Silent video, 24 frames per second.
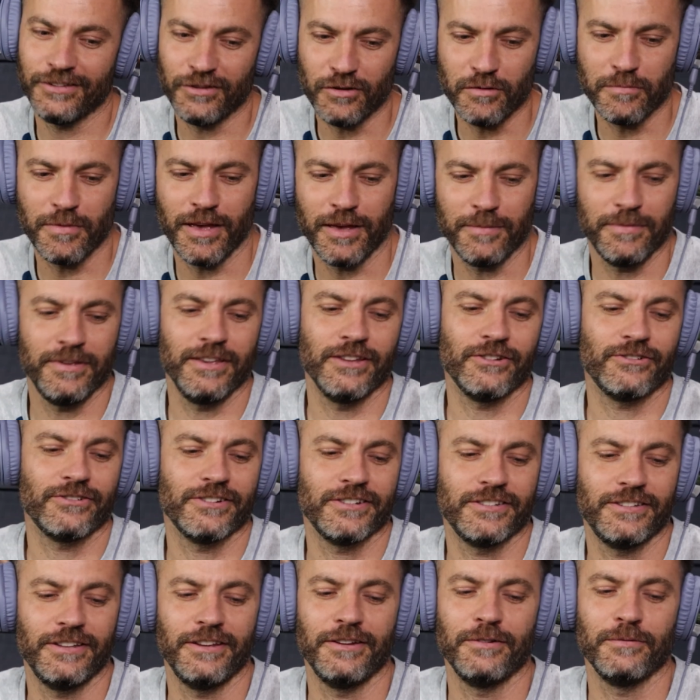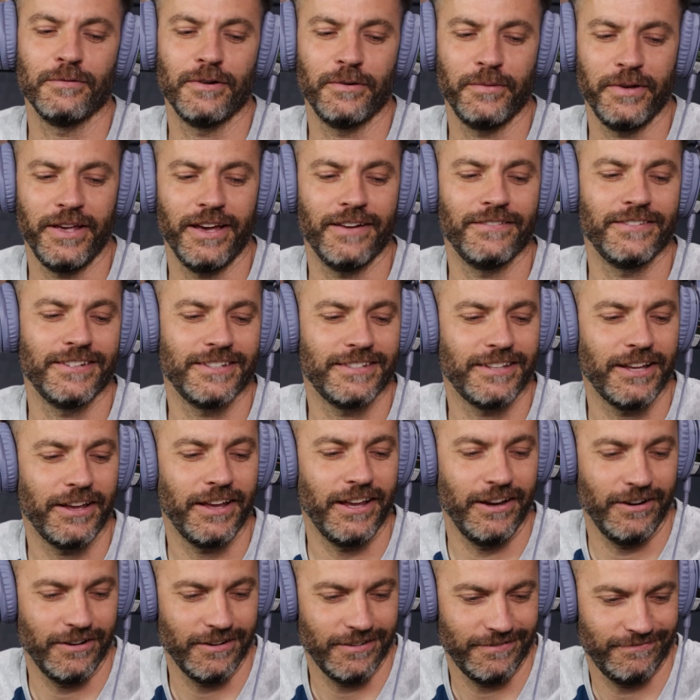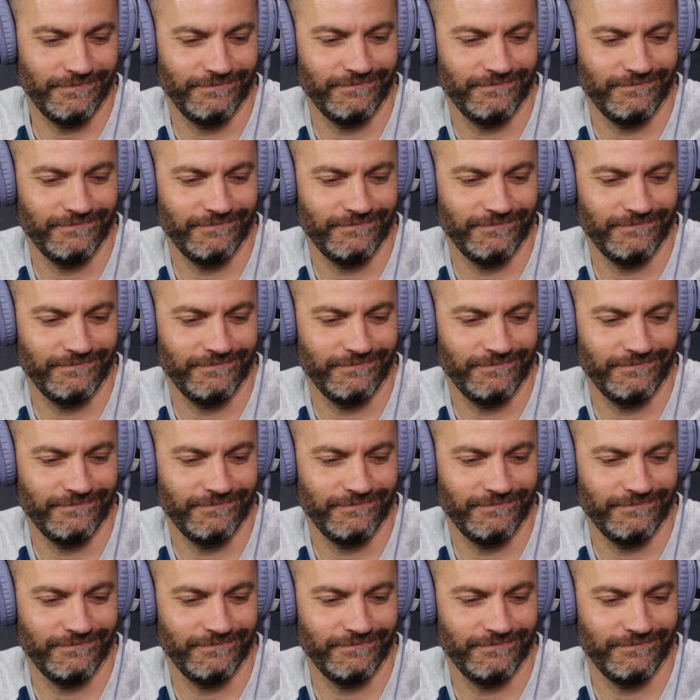you may be interested in what we have to say here.